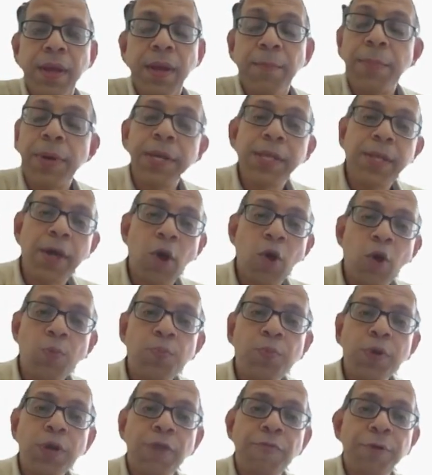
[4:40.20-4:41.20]
But the
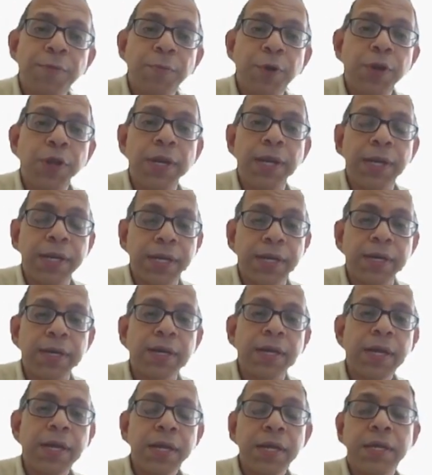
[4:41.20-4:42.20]
output of a
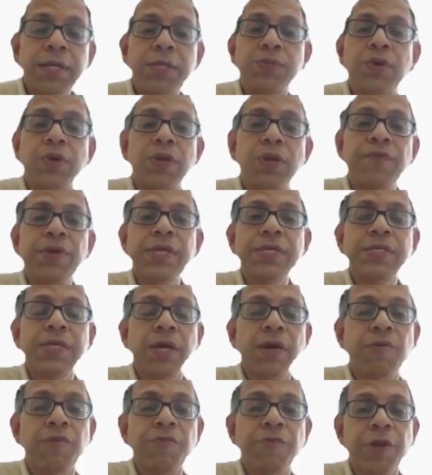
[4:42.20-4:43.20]
modulator is always
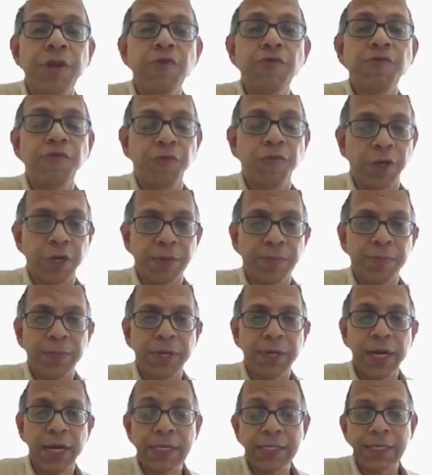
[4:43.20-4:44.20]
a waveform.
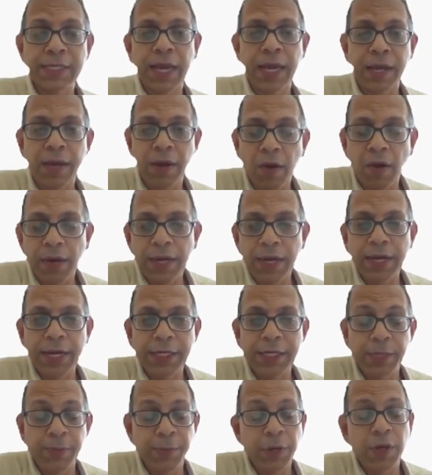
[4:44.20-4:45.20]
It's analog in
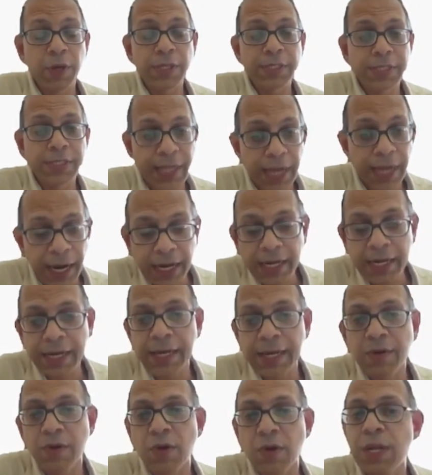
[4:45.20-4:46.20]
nature because that
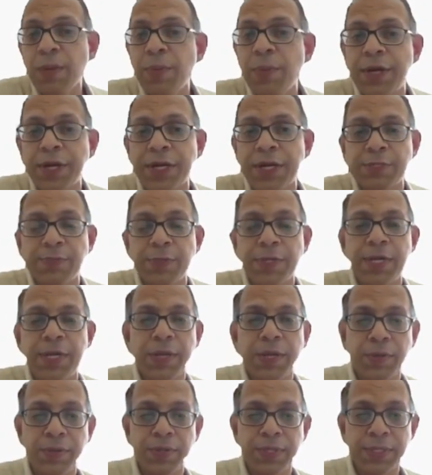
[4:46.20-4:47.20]
can only be
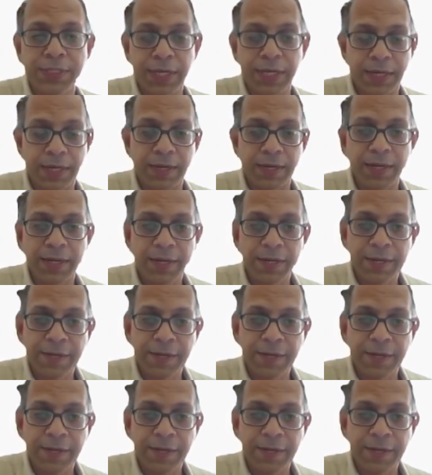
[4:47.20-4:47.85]
transmitted through the channel.